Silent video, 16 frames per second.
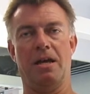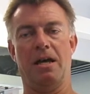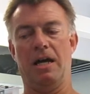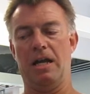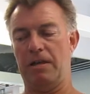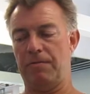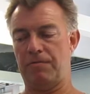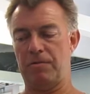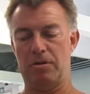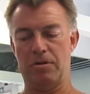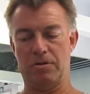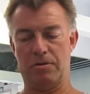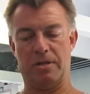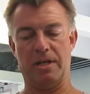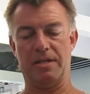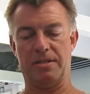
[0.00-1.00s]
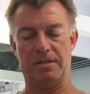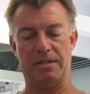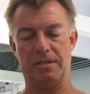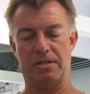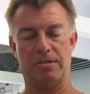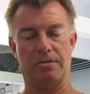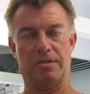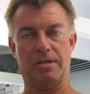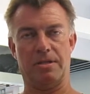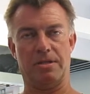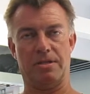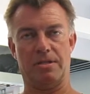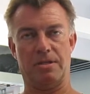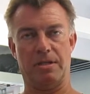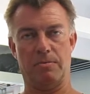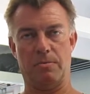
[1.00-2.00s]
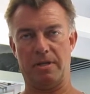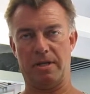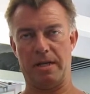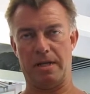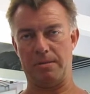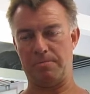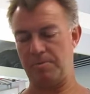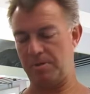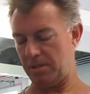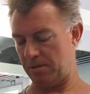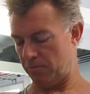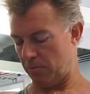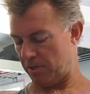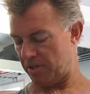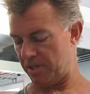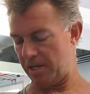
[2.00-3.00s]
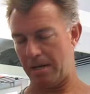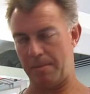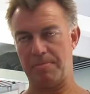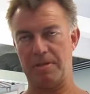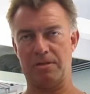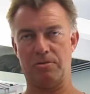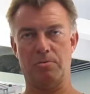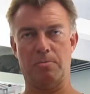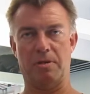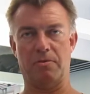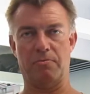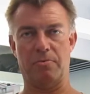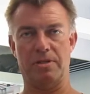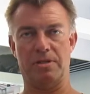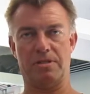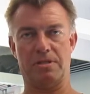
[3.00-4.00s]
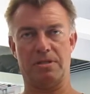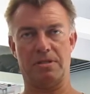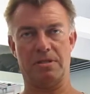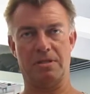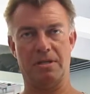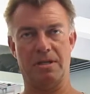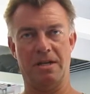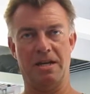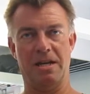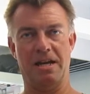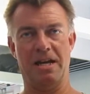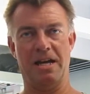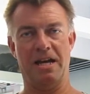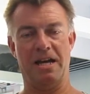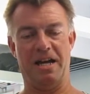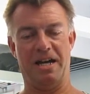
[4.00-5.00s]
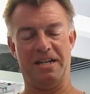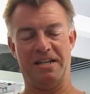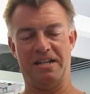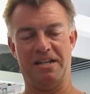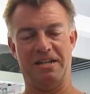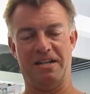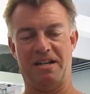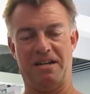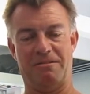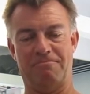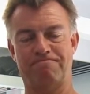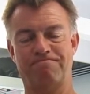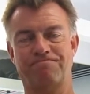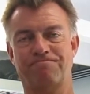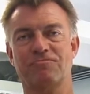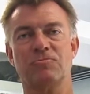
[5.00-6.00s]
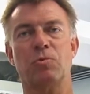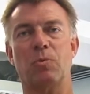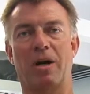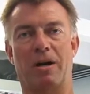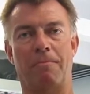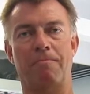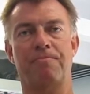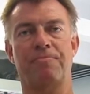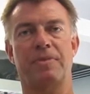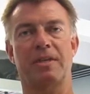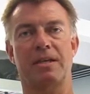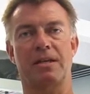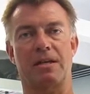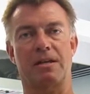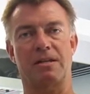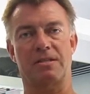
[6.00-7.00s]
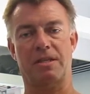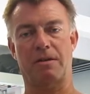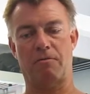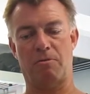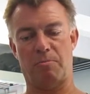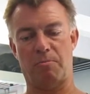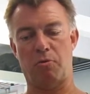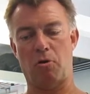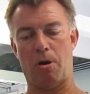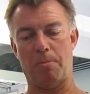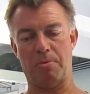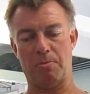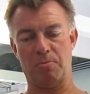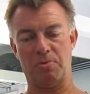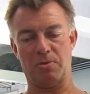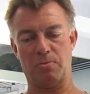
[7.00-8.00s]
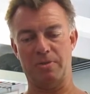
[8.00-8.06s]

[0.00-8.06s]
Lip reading: And if you look at this, you can see what is happening to my wrists. And well, there are several problems